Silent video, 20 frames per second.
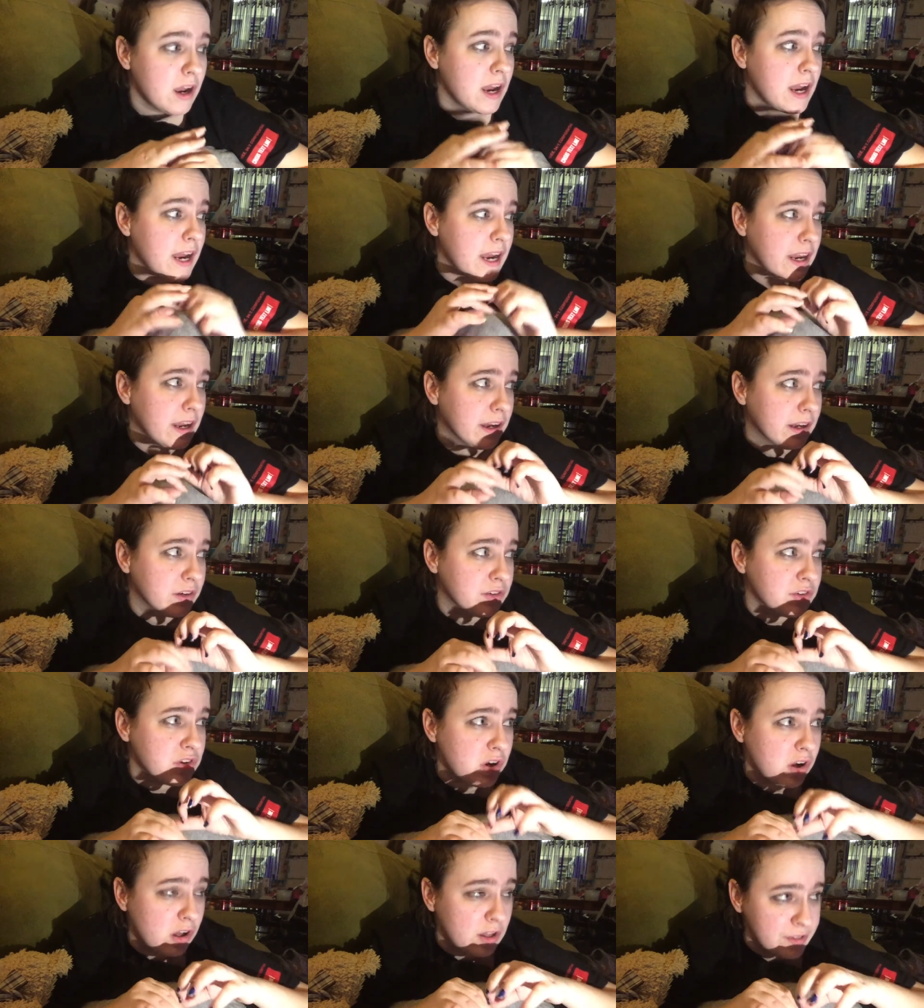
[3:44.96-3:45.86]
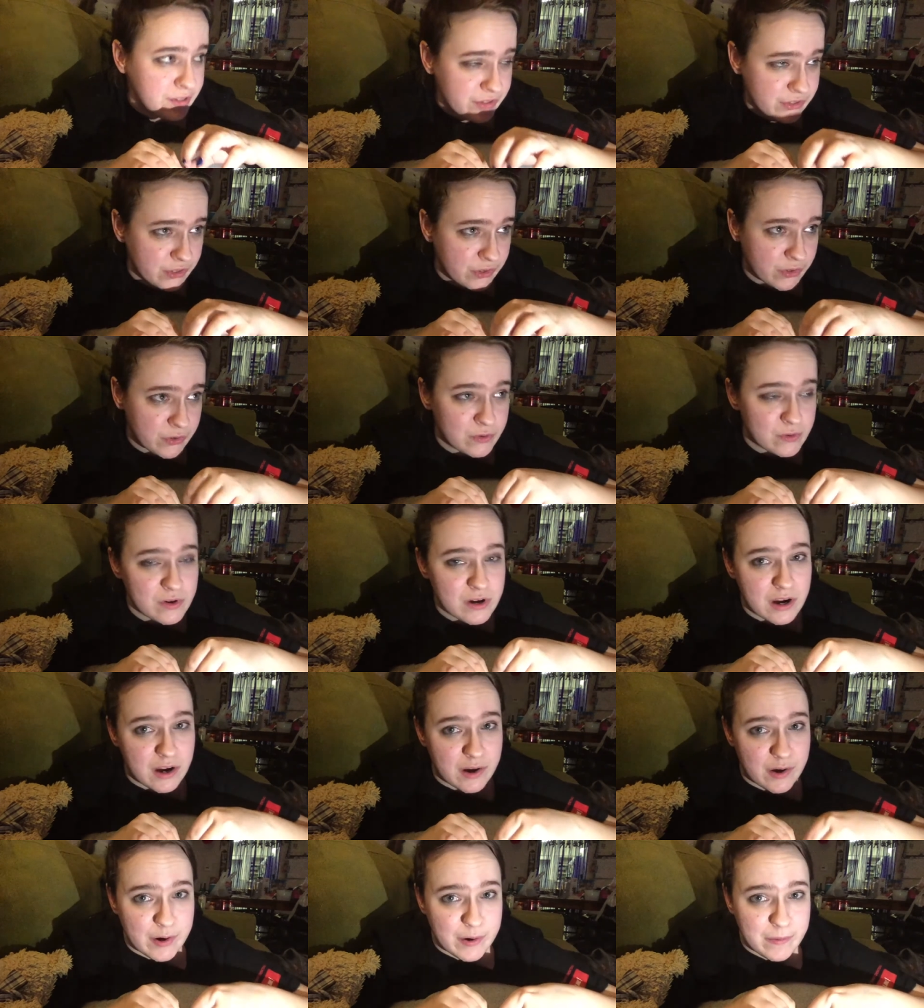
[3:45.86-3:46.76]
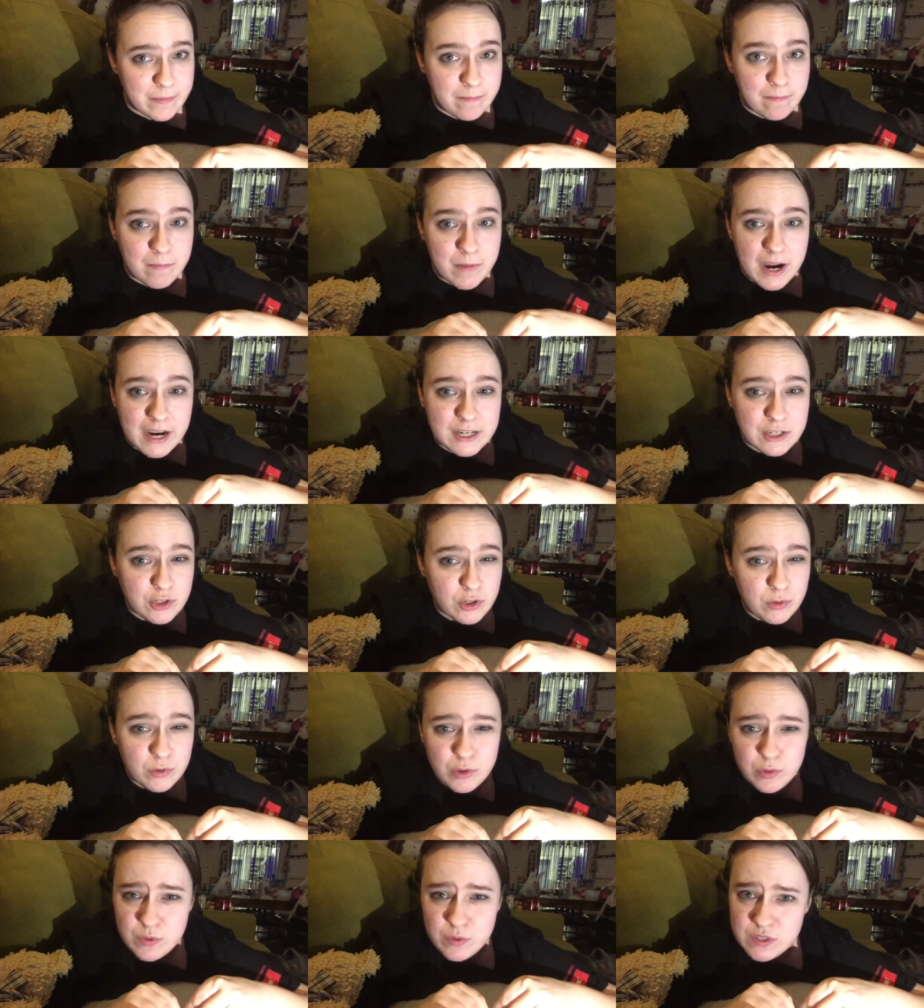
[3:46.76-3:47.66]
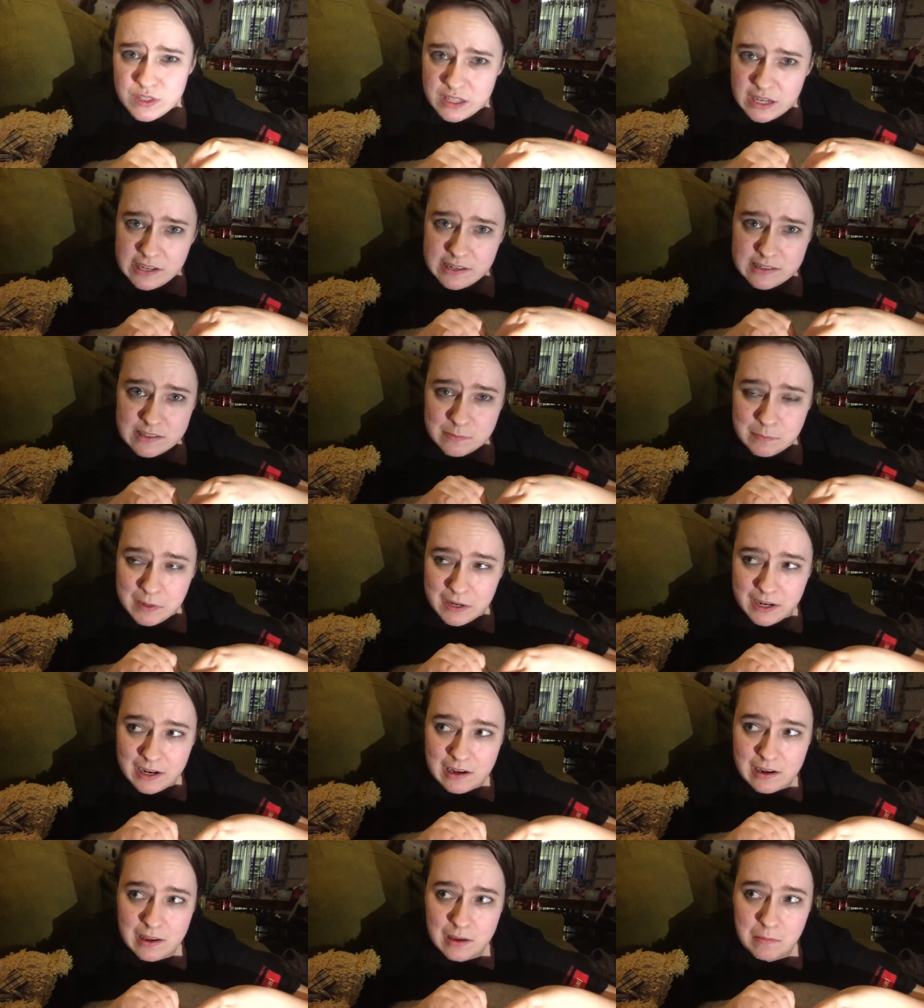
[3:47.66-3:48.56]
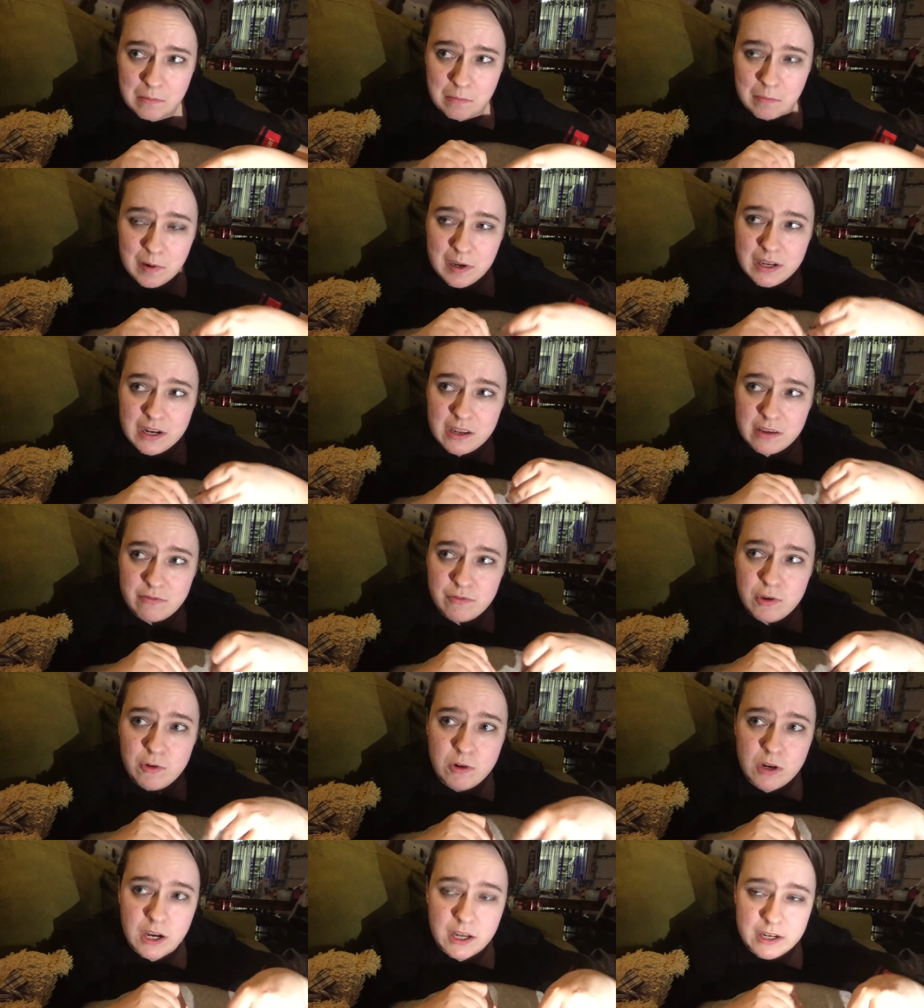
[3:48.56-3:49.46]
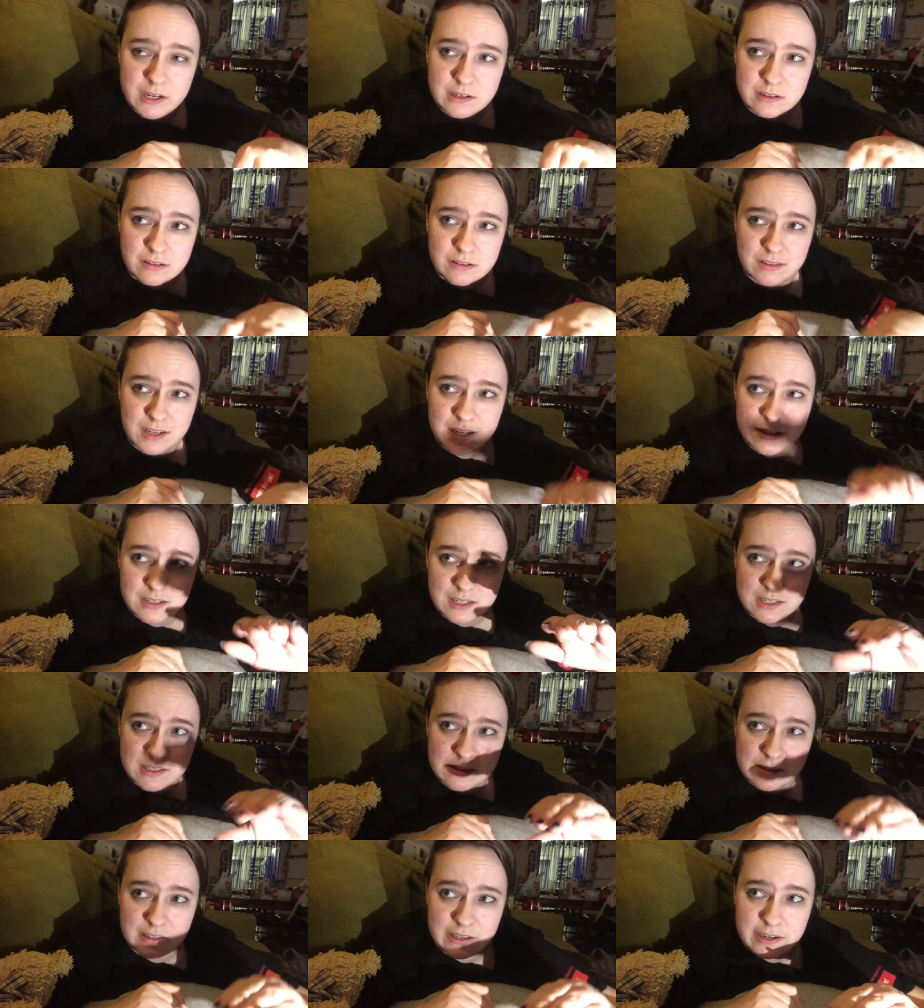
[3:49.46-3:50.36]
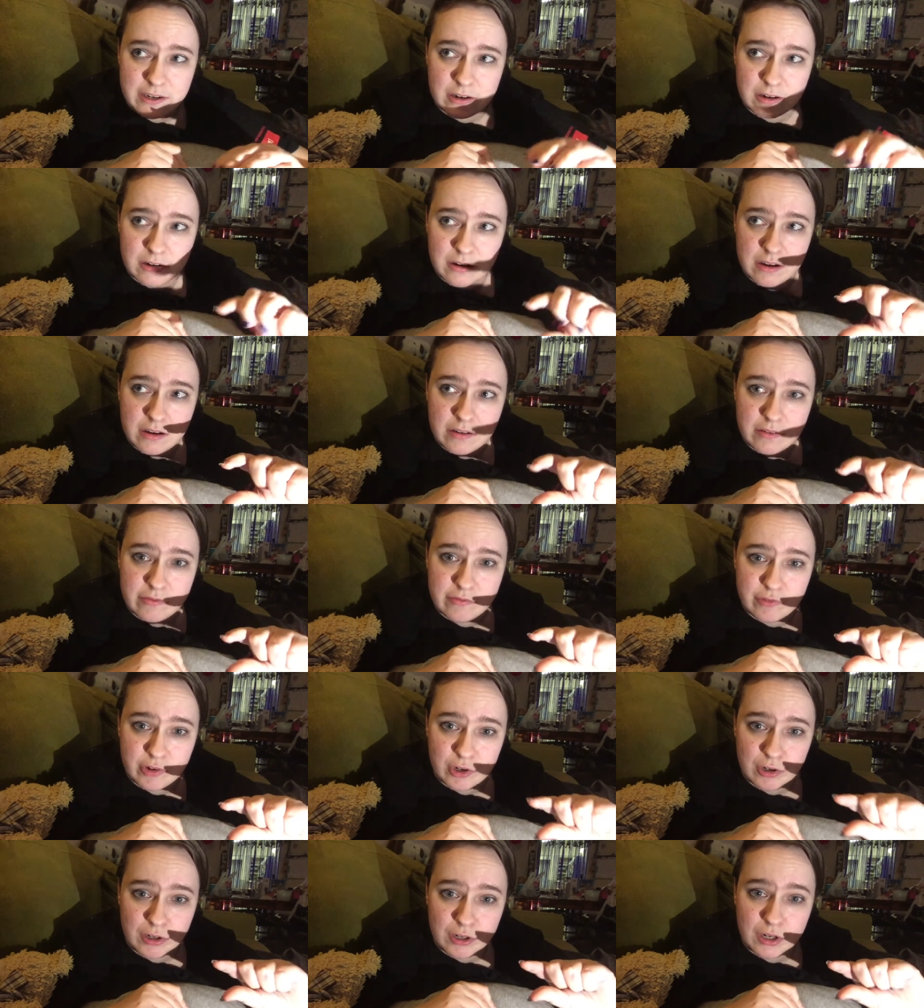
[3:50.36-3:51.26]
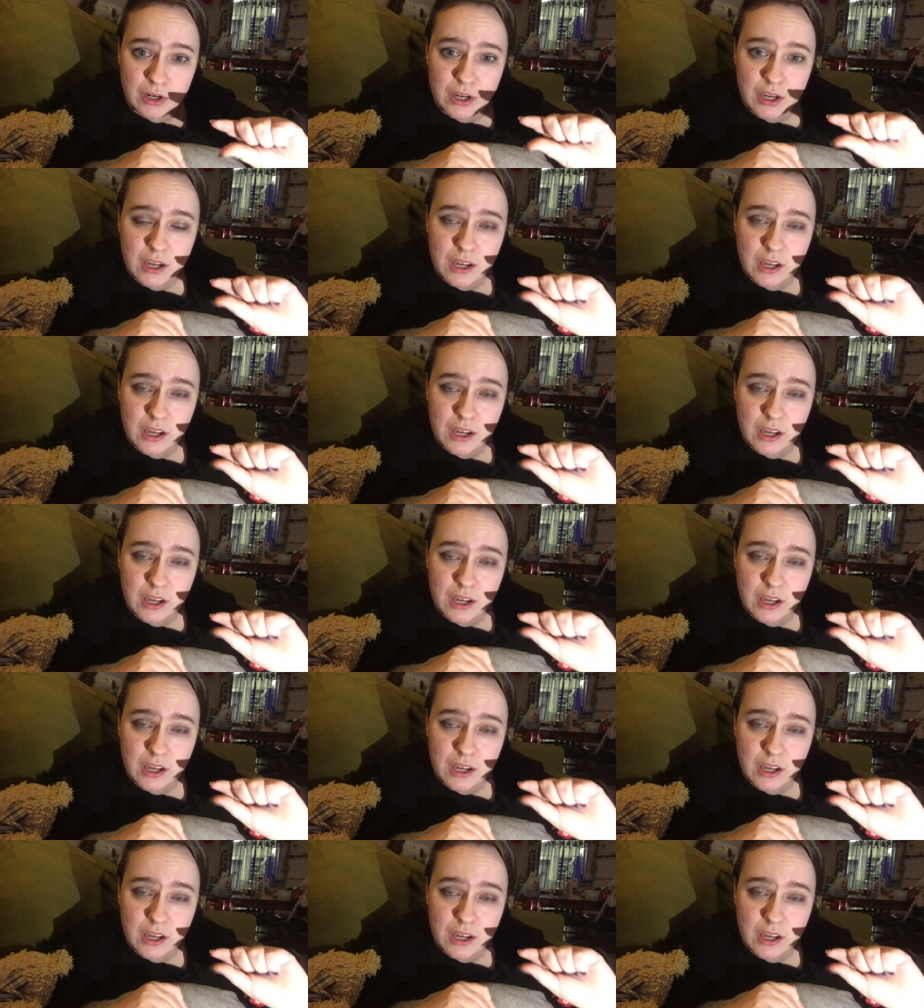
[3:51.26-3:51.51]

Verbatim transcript: And also, um, I don't know the science behind it, but if you cut into that dense layer of fur,